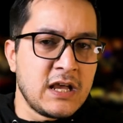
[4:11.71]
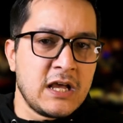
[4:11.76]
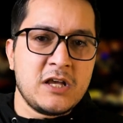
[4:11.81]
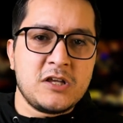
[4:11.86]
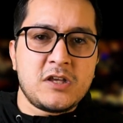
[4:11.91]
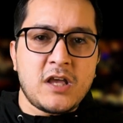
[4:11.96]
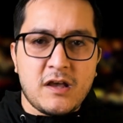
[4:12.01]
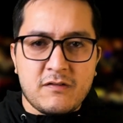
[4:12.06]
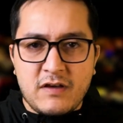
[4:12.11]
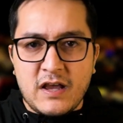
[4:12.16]

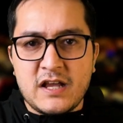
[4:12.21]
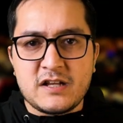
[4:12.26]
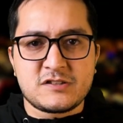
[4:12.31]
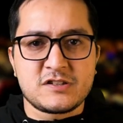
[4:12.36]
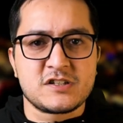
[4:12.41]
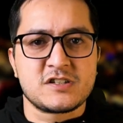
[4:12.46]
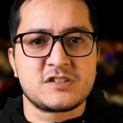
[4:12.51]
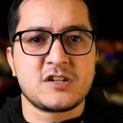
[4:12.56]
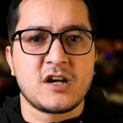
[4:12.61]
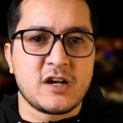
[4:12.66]
You have
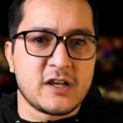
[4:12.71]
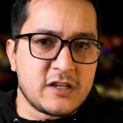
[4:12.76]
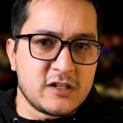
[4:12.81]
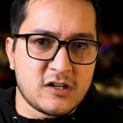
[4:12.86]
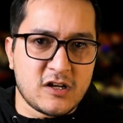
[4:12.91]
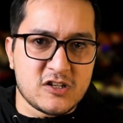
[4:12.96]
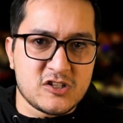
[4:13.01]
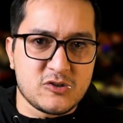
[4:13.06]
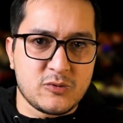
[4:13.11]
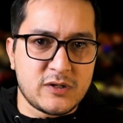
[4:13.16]
agents talking
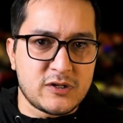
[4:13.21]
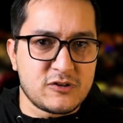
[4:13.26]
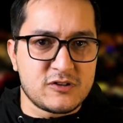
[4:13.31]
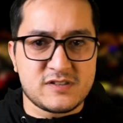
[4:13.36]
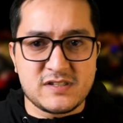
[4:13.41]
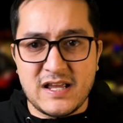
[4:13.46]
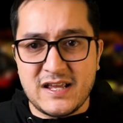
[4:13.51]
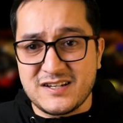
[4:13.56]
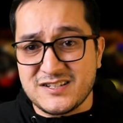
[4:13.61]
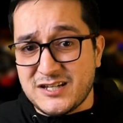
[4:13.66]
on Twitter saying